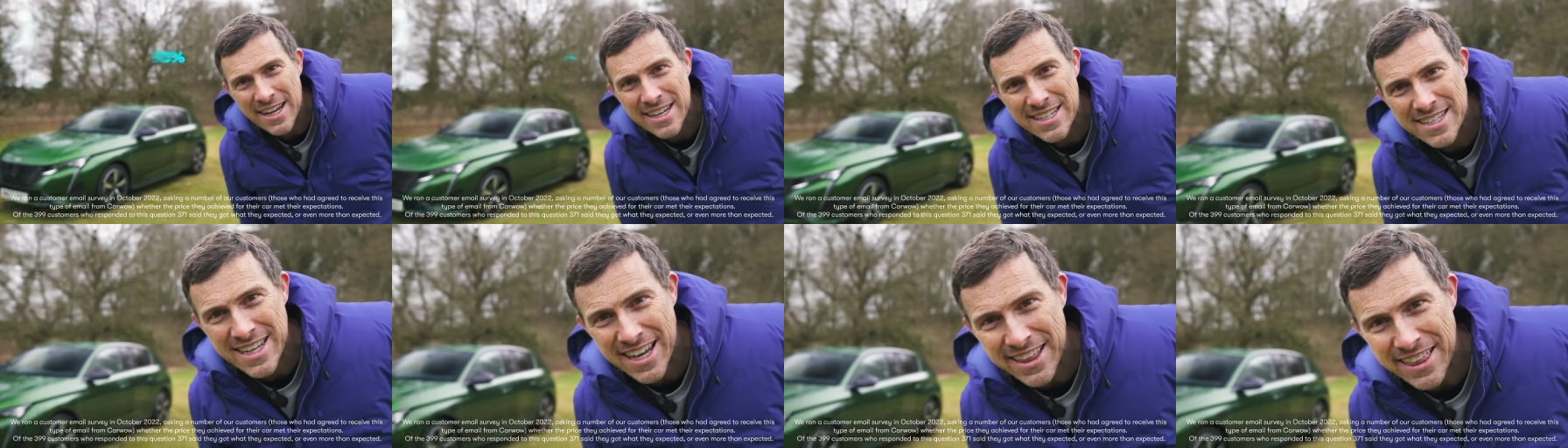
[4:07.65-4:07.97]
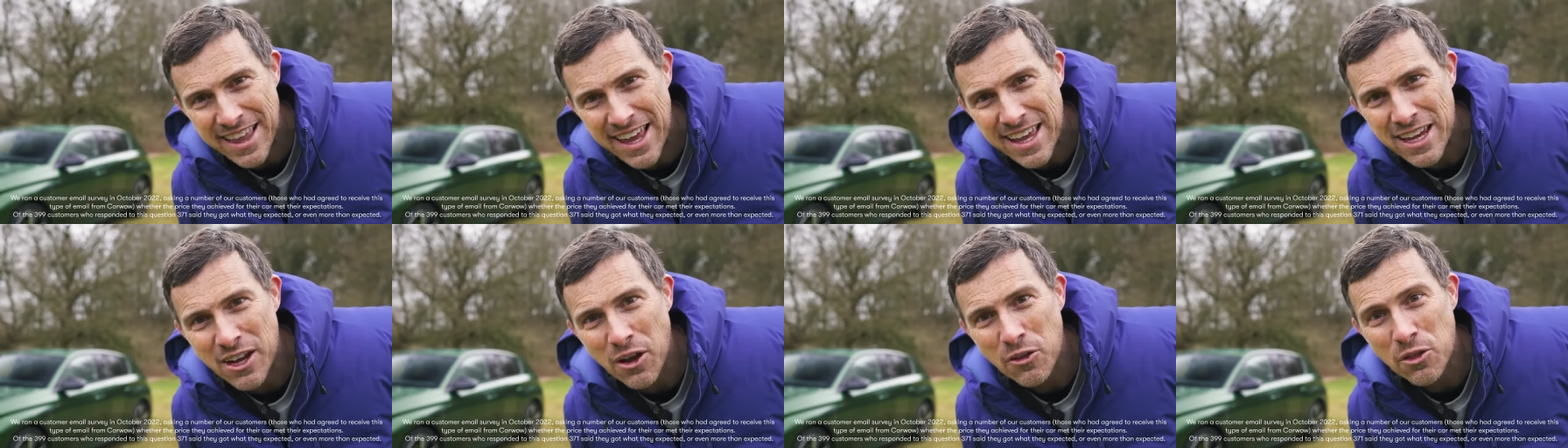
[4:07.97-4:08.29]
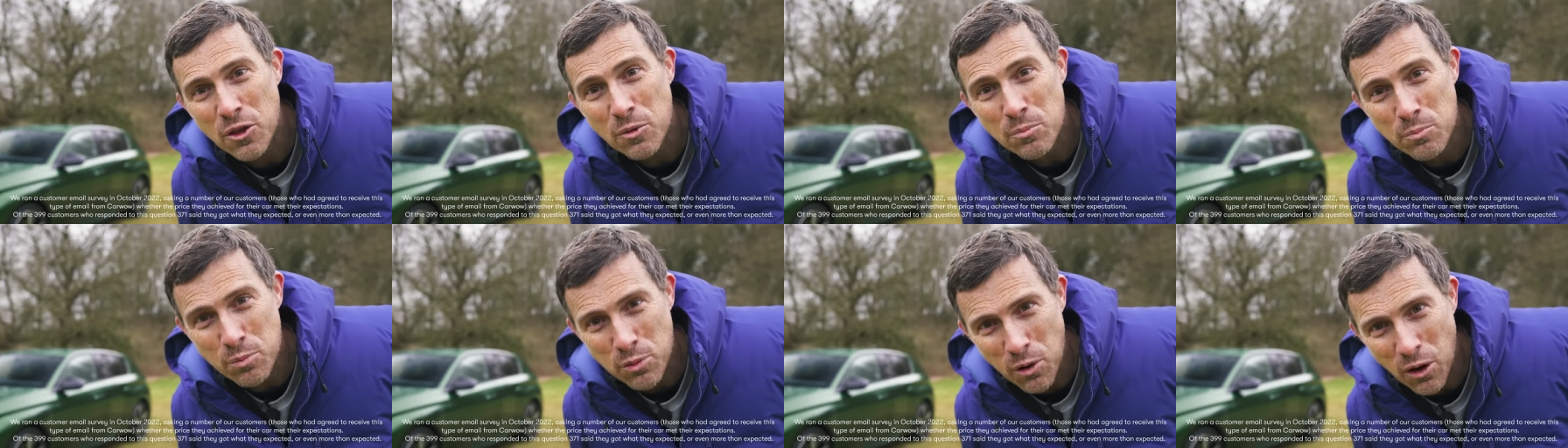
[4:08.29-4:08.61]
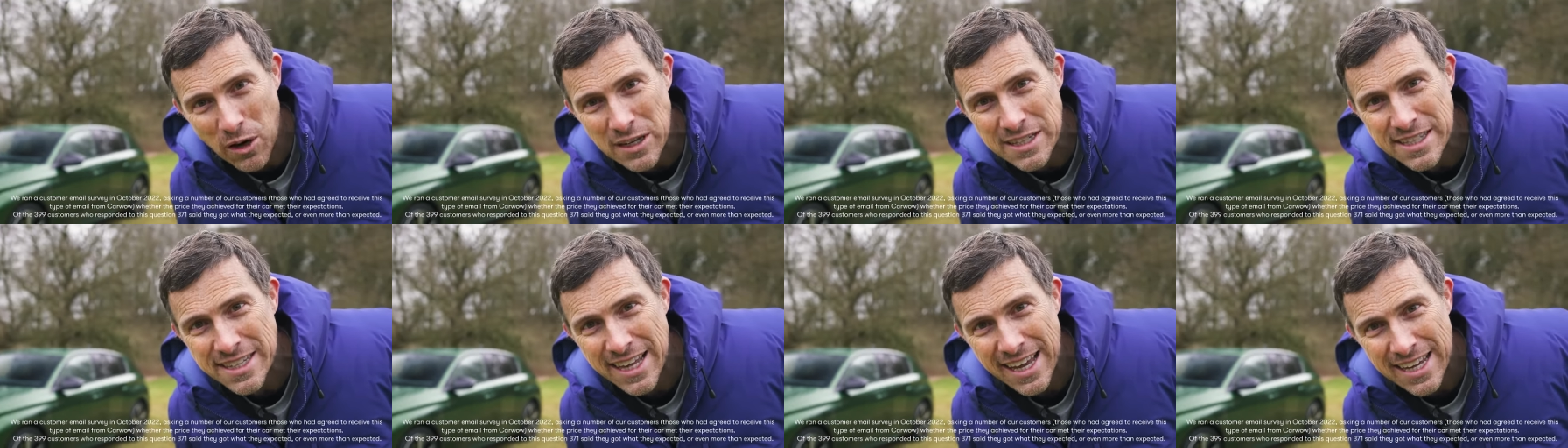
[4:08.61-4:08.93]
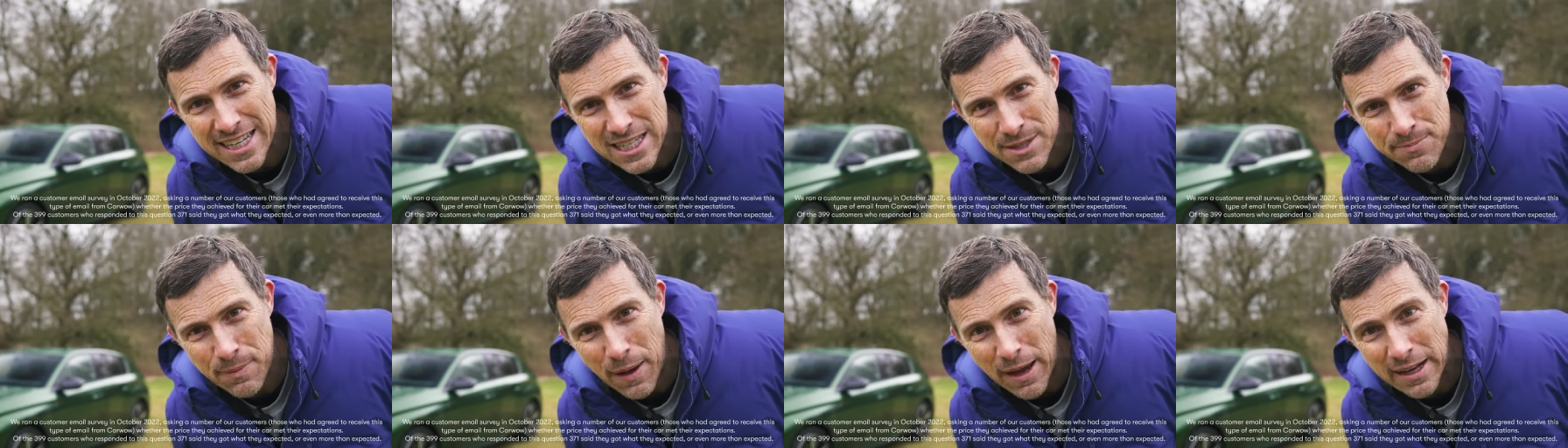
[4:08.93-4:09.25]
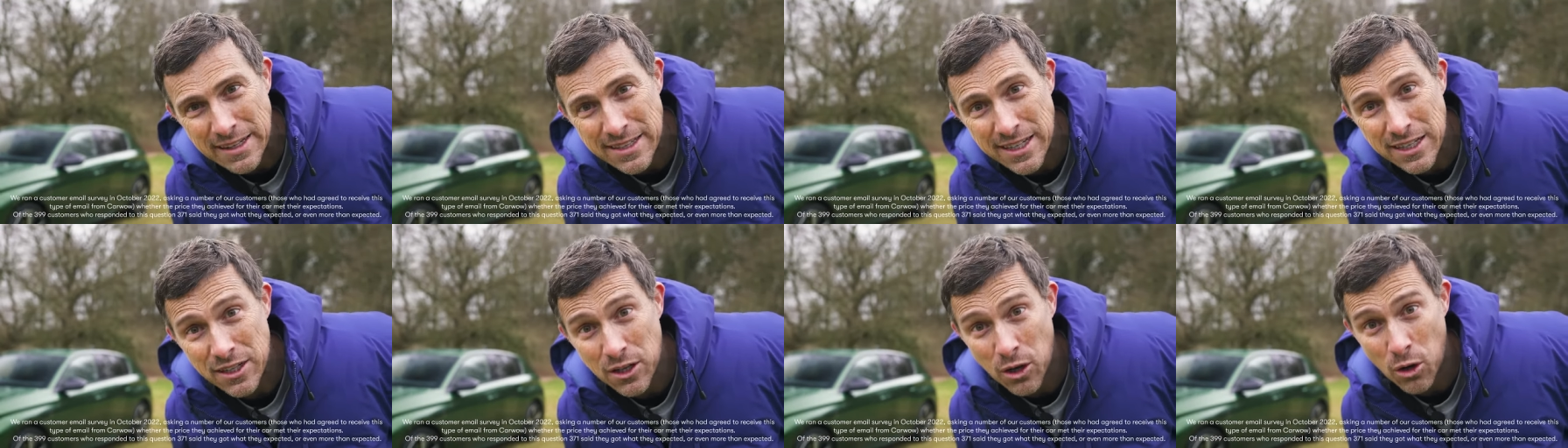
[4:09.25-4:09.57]
said they got the price they
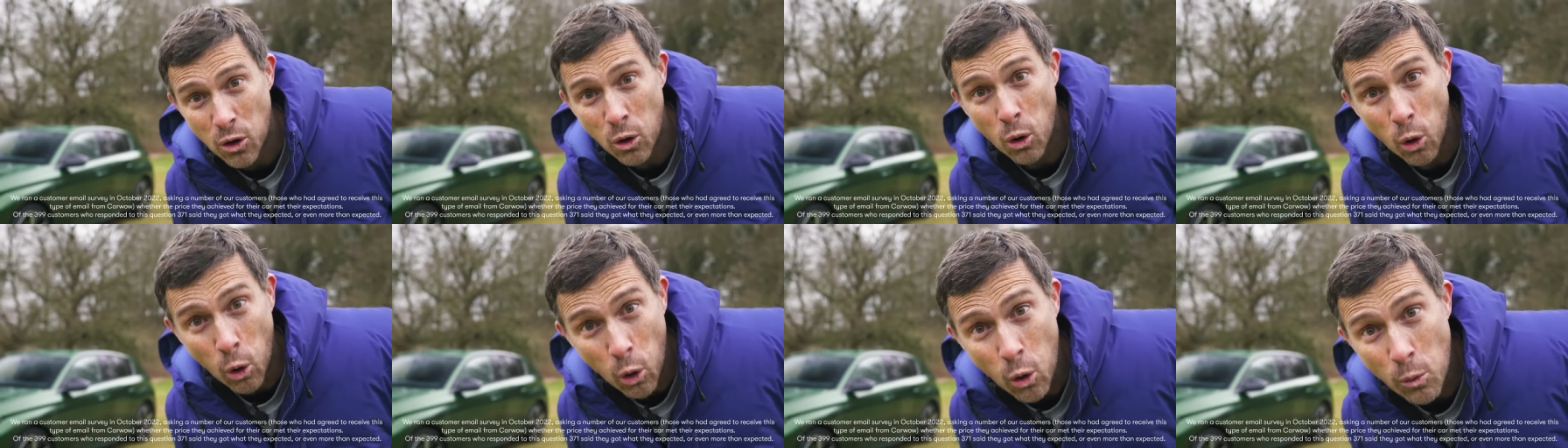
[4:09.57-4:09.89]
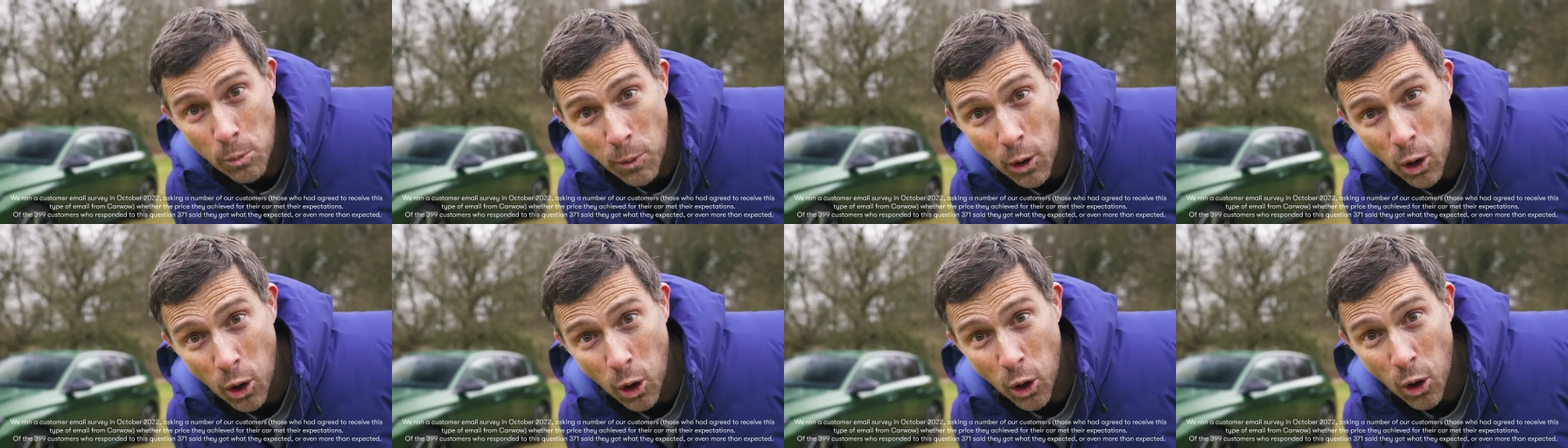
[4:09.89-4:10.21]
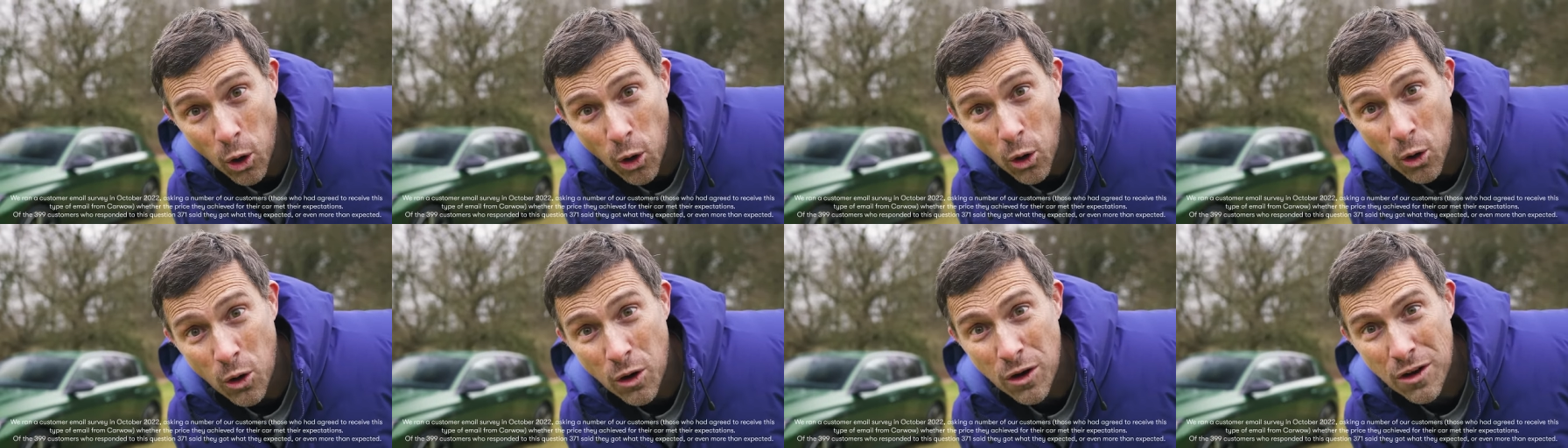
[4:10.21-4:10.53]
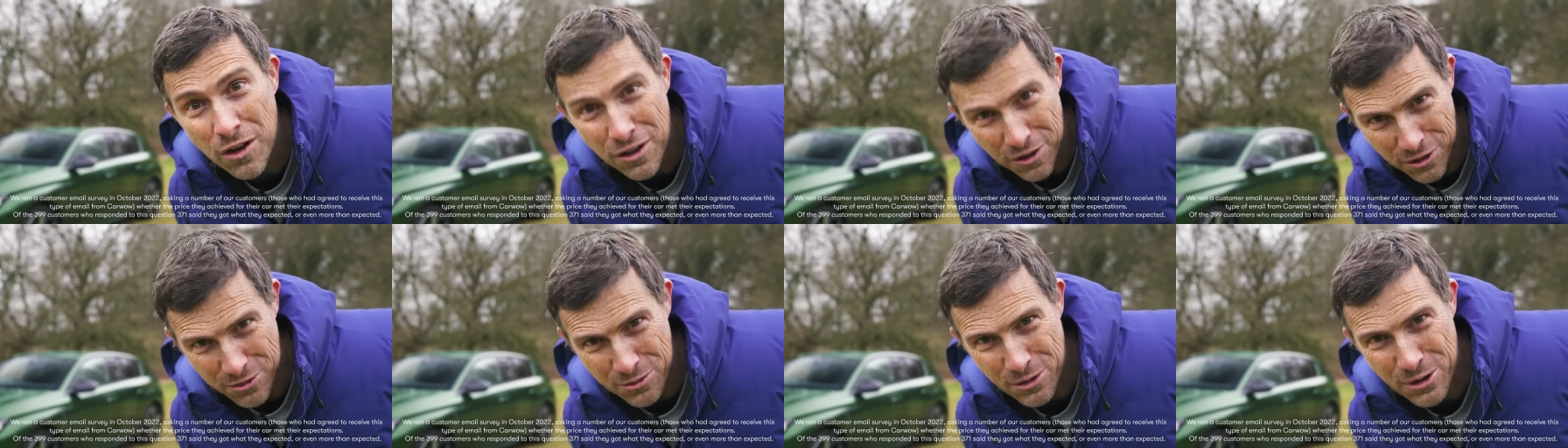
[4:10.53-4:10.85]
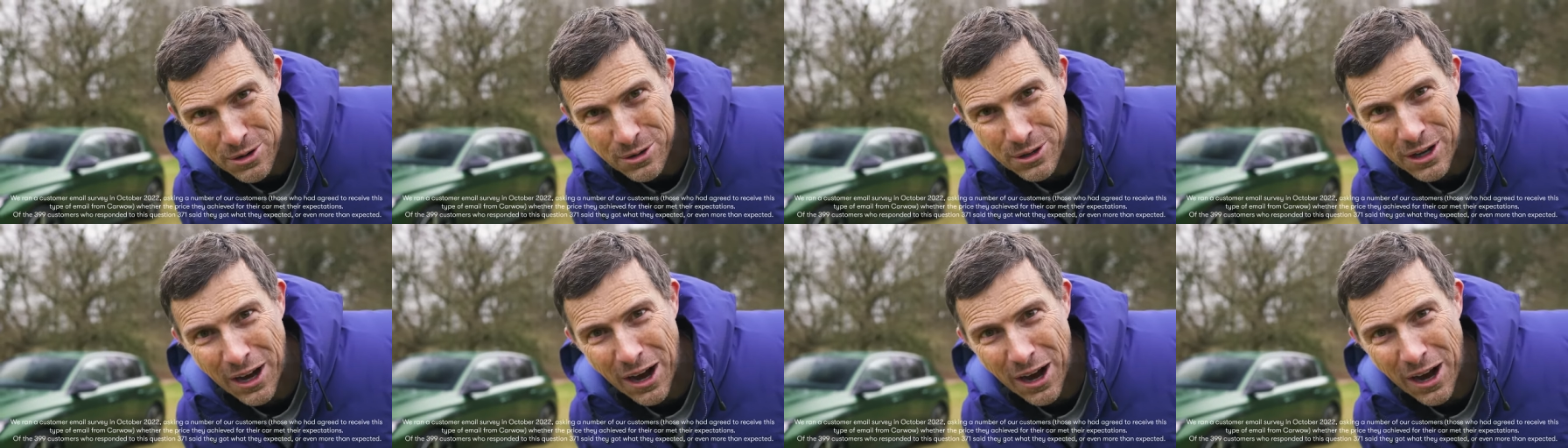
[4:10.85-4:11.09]
expected or more through